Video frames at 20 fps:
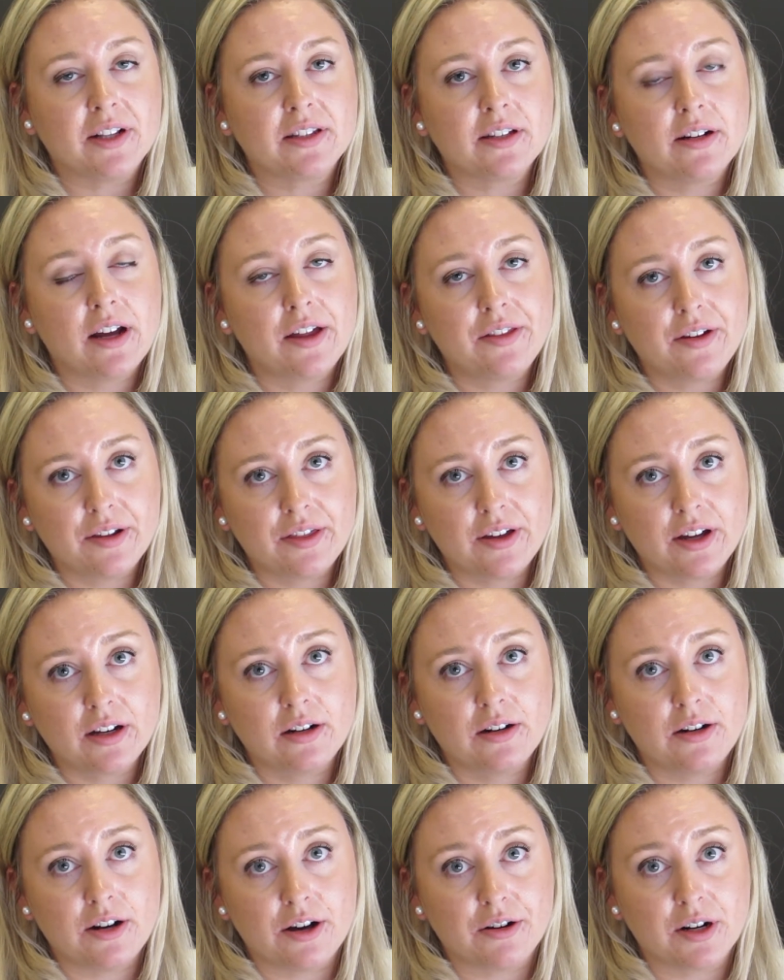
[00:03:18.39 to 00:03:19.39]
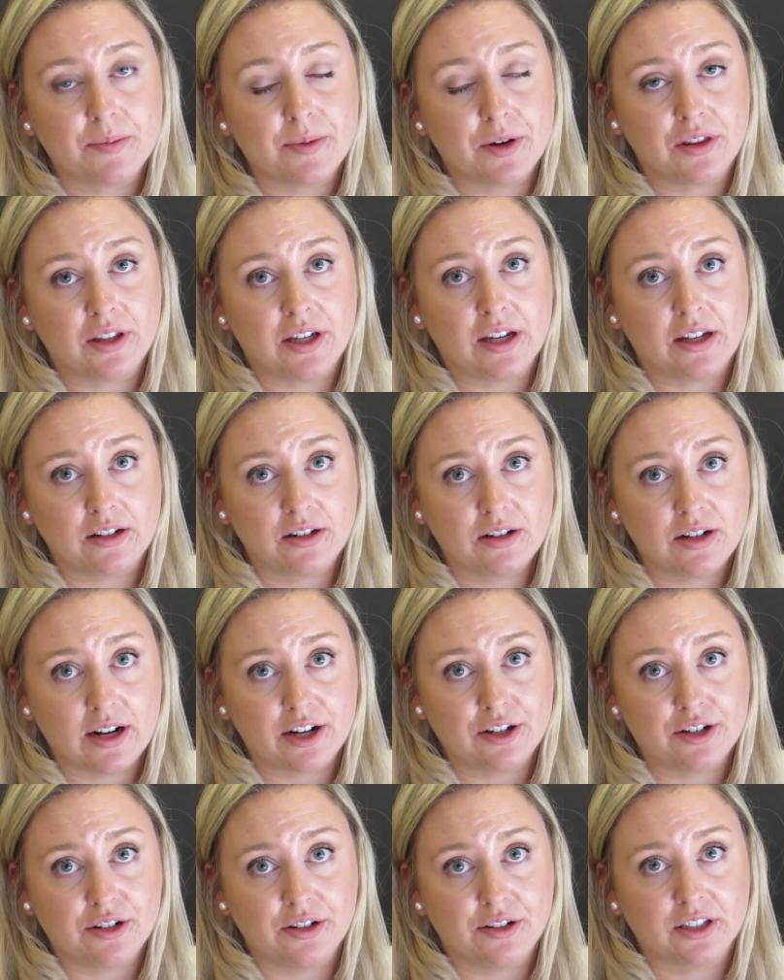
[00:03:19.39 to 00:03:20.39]
It's another thing to note about the
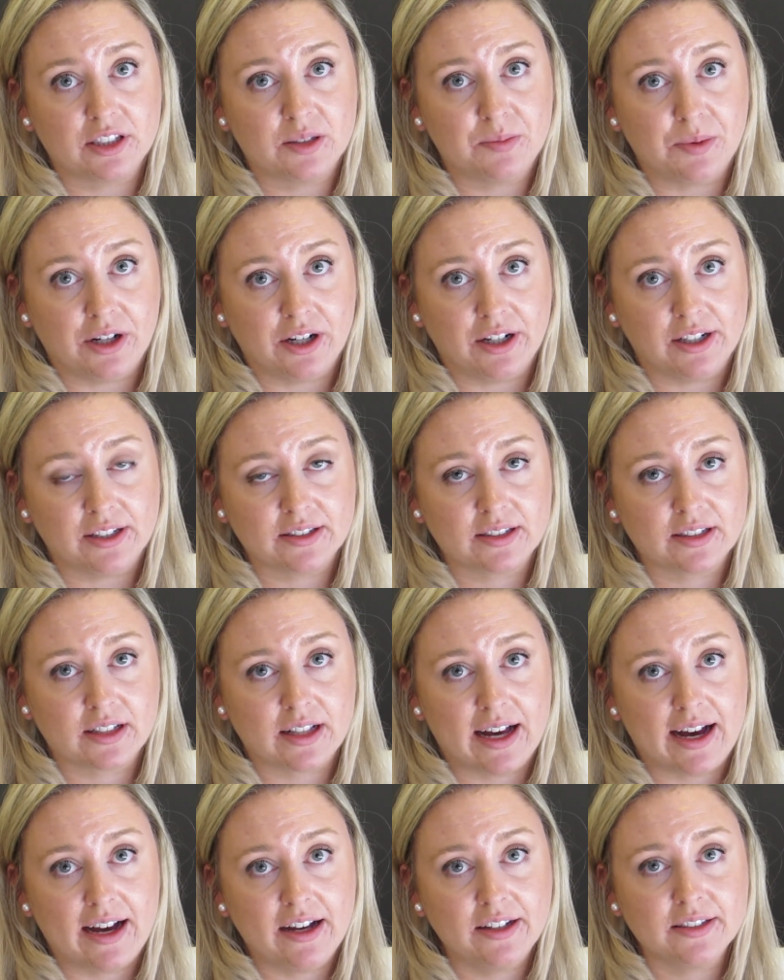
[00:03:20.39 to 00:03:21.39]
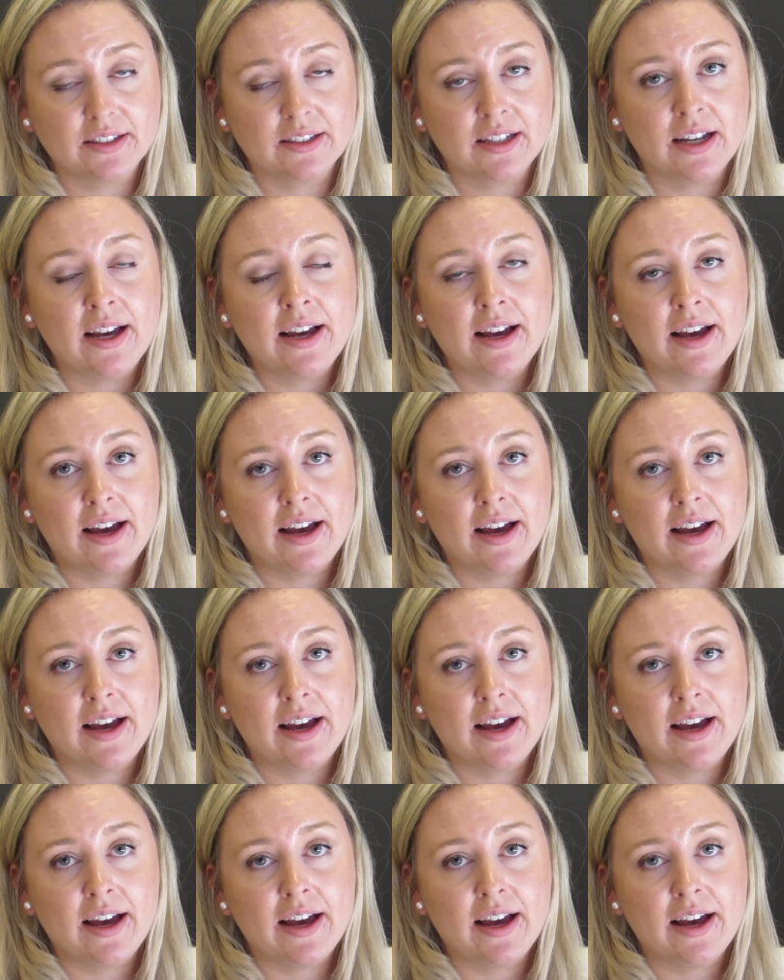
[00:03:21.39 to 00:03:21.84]
International Experience class